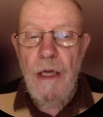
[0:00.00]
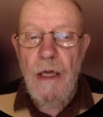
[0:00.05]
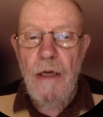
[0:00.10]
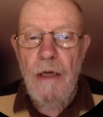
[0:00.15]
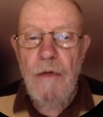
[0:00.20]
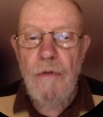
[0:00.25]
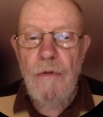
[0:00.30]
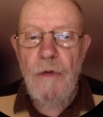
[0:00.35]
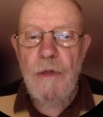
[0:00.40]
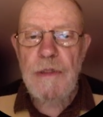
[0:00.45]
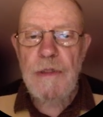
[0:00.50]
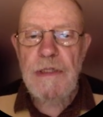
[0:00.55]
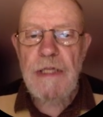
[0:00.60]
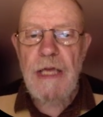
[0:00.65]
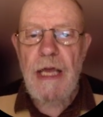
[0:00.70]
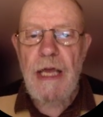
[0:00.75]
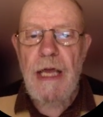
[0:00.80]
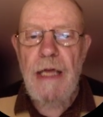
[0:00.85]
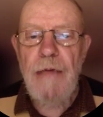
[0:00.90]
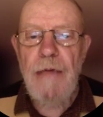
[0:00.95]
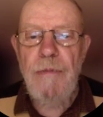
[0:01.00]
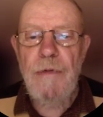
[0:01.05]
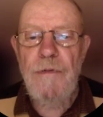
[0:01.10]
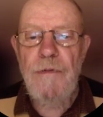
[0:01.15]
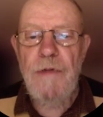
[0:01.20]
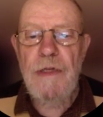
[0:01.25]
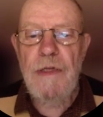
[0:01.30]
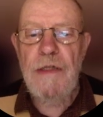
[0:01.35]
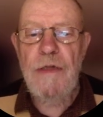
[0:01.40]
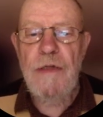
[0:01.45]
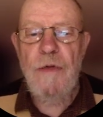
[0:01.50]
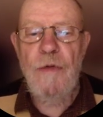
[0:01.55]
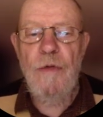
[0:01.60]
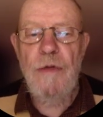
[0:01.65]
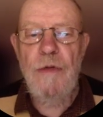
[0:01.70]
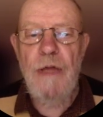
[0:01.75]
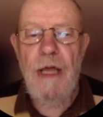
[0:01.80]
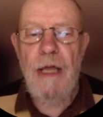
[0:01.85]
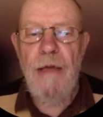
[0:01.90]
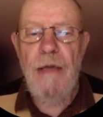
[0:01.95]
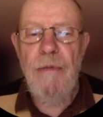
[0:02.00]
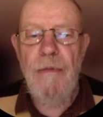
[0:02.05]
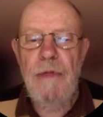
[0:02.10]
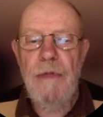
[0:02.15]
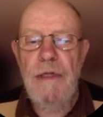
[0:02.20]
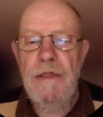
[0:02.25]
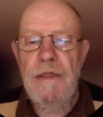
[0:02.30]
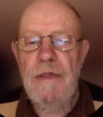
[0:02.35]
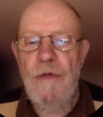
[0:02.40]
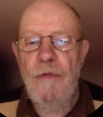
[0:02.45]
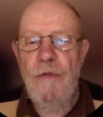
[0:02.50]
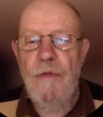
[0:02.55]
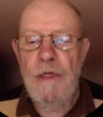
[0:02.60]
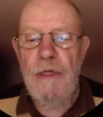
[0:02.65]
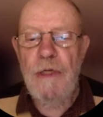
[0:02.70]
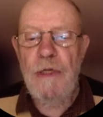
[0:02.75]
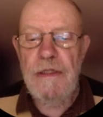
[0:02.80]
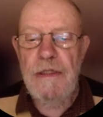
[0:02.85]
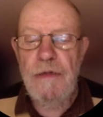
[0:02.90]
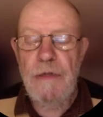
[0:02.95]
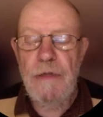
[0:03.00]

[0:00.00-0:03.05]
And what's the aim of the talk? The aim of the talk is to